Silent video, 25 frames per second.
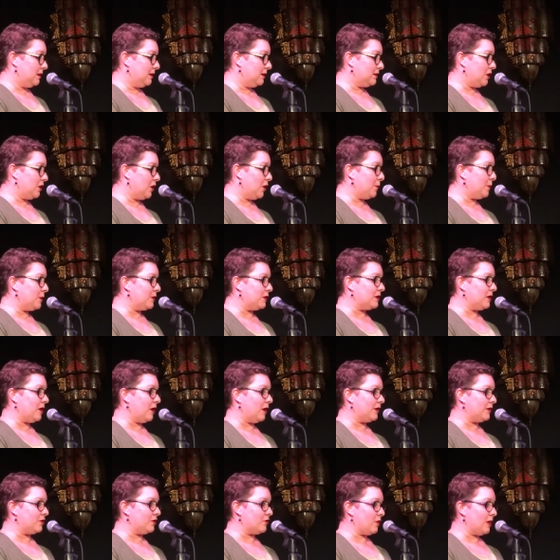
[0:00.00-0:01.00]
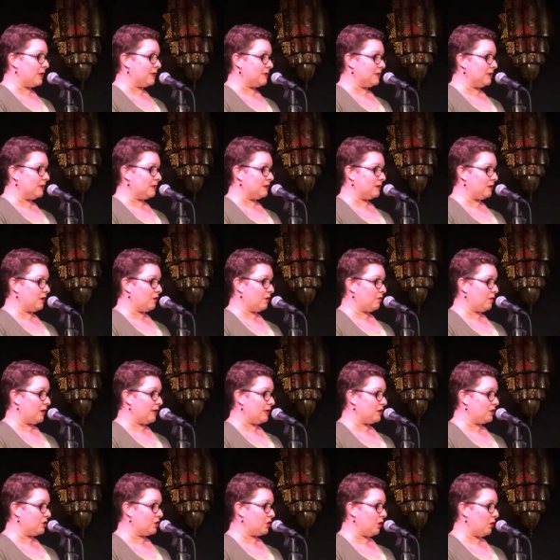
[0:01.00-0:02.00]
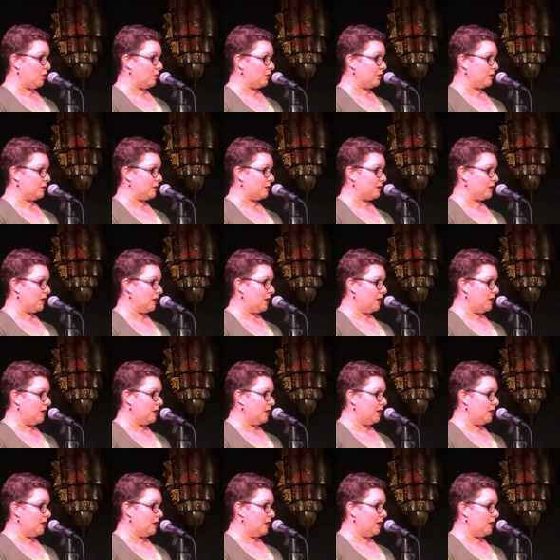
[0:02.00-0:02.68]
Serpentine tresses caress shoulders,